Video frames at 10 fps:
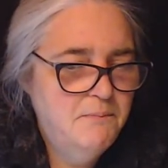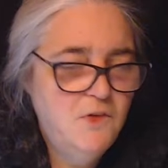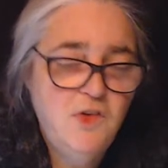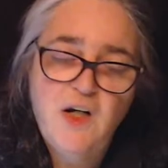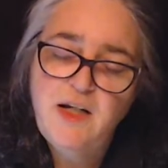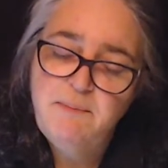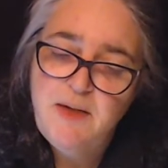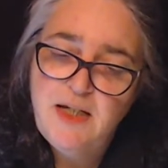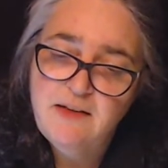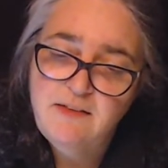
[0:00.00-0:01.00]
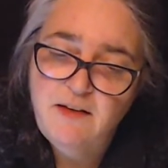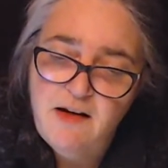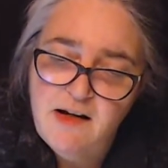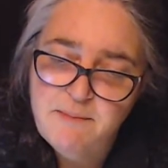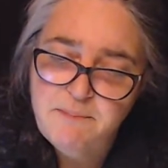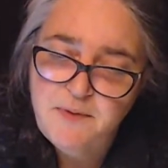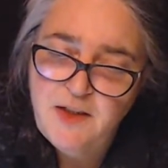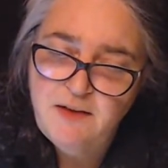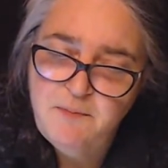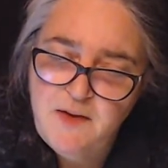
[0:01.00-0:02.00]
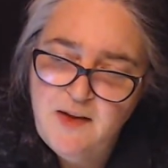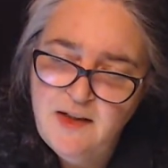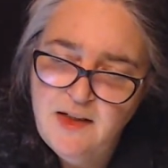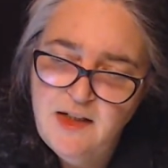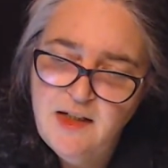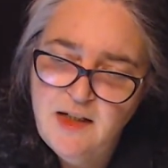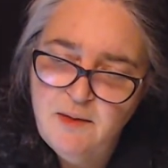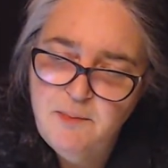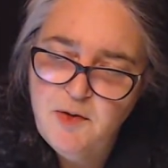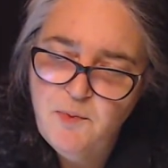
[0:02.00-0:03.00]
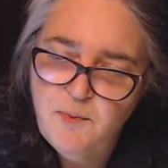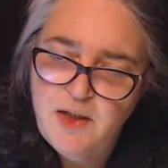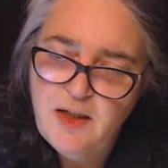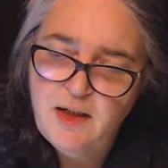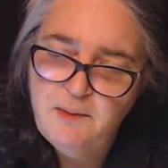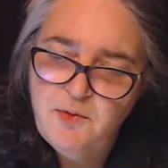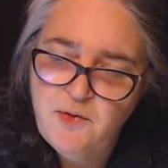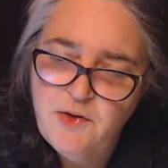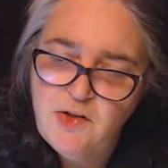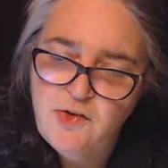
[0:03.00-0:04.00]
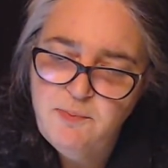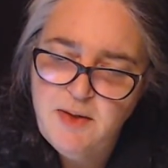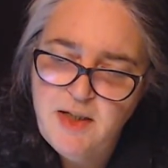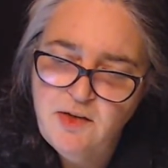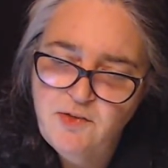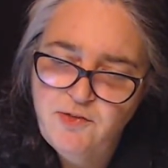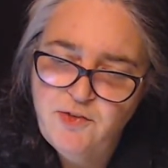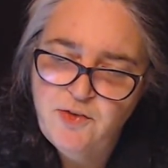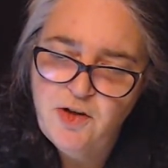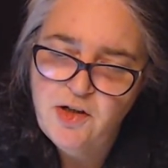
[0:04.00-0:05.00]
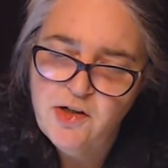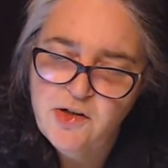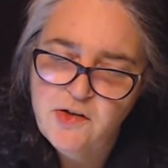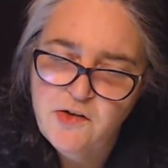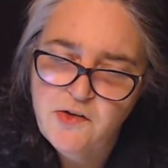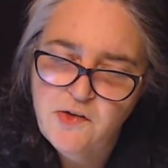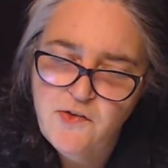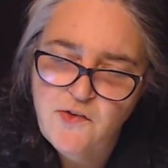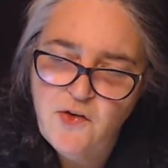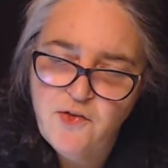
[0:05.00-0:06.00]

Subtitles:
try and make a top. And I've been thinking about what I'm going to make for So